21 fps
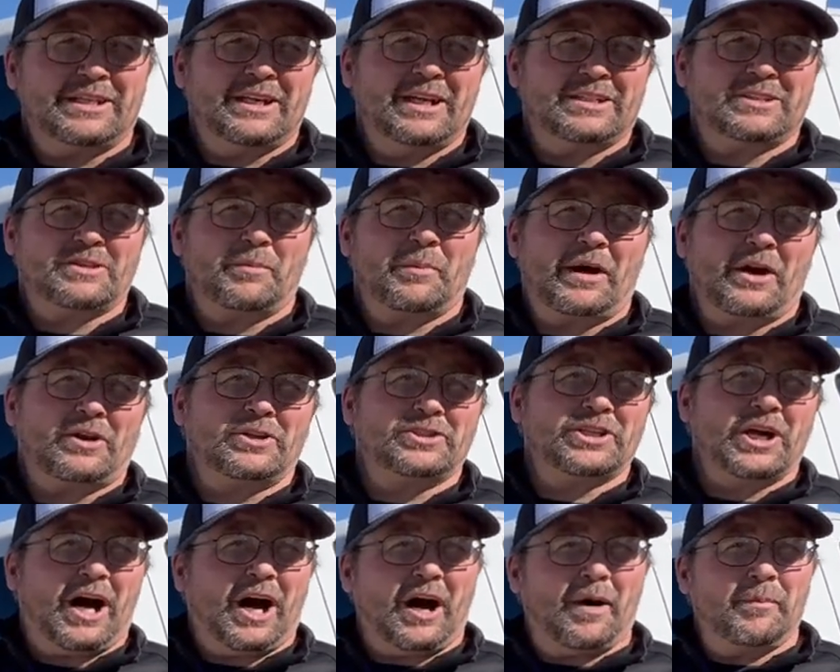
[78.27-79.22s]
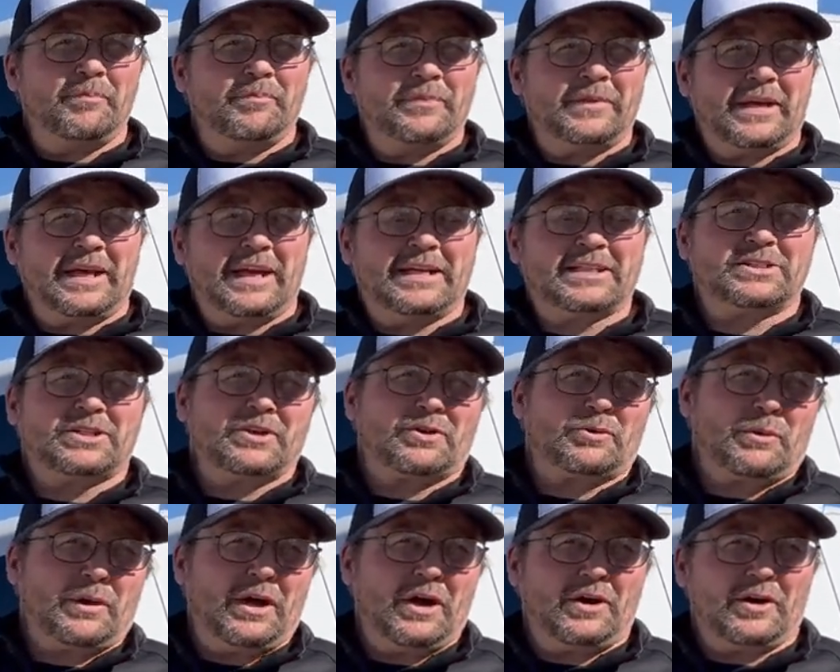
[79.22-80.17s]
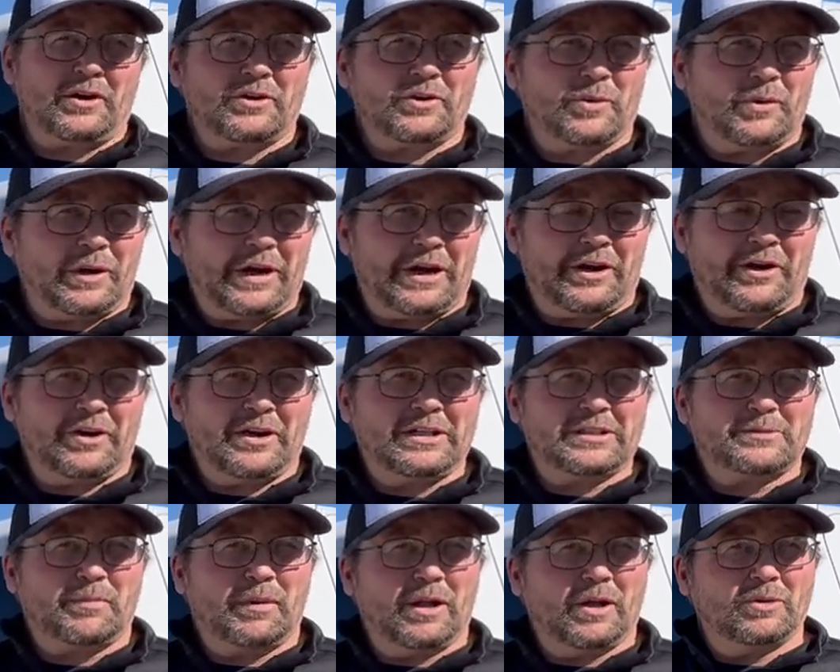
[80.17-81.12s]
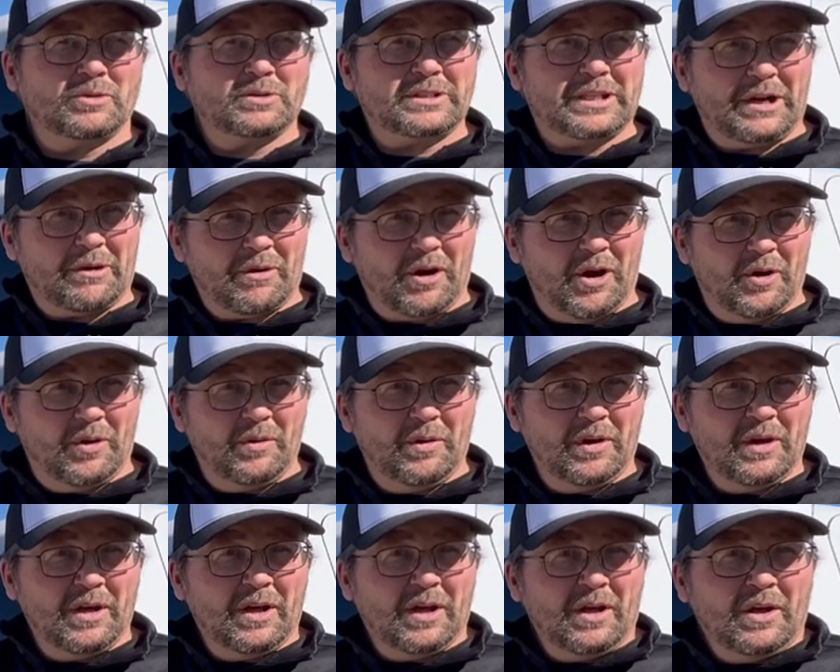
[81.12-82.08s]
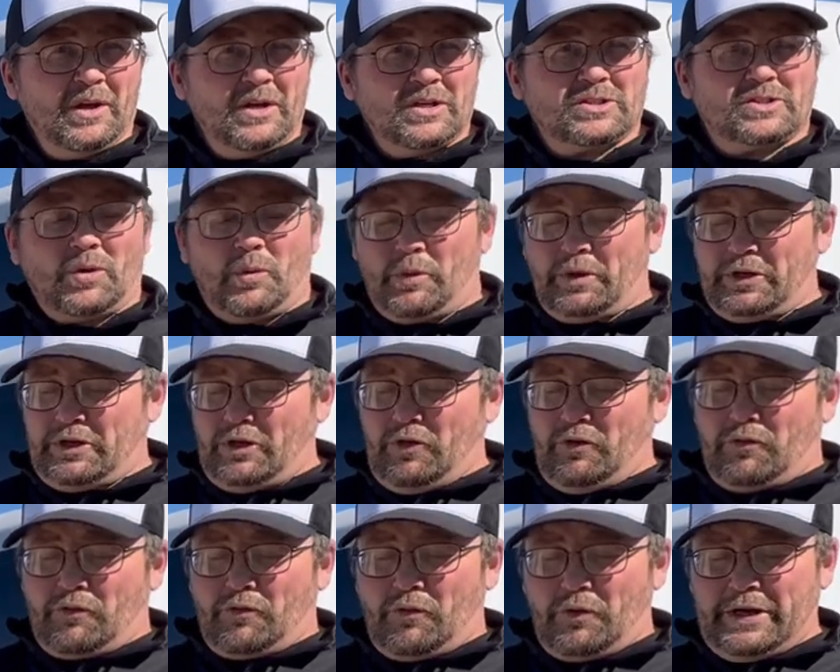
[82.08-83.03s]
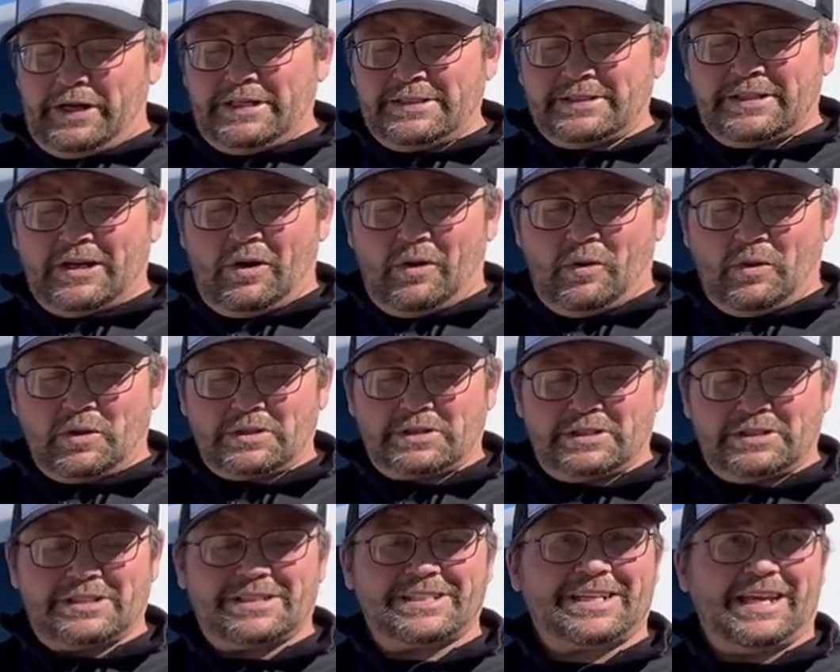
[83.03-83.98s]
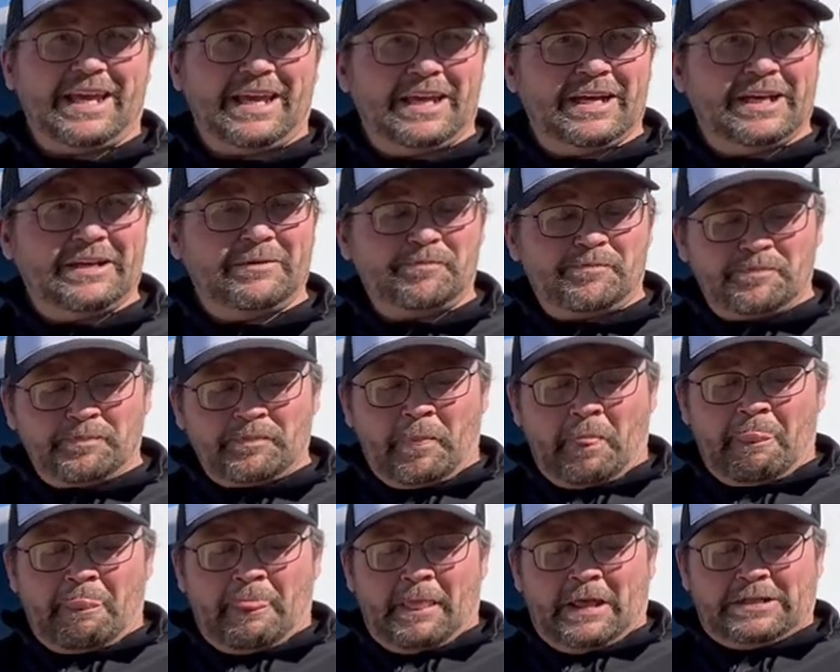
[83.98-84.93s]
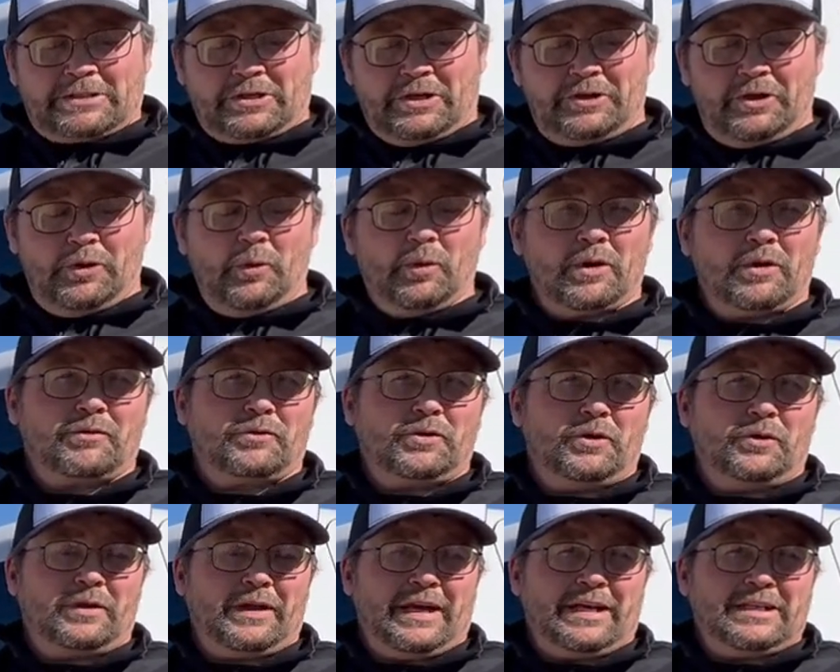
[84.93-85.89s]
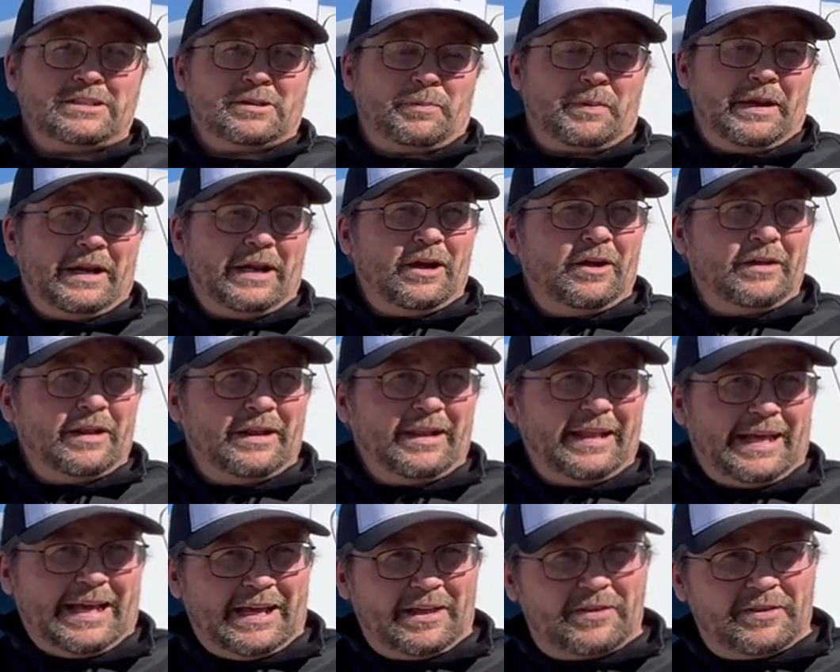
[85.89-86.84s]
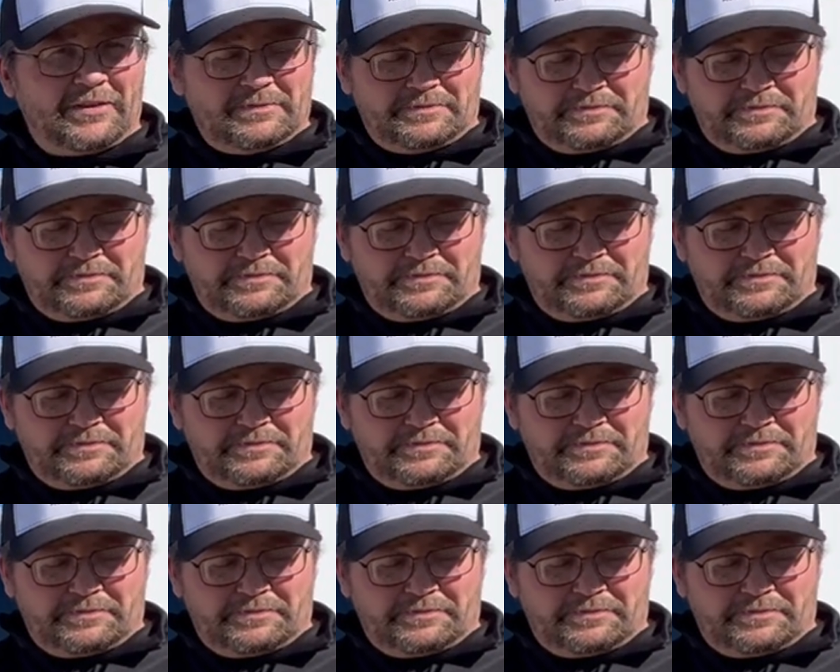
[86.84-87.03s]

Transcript: does a better job. It gets to 320 degrees below zero. So when you freeze the horse's skin, it's going to do one of two things depending on the length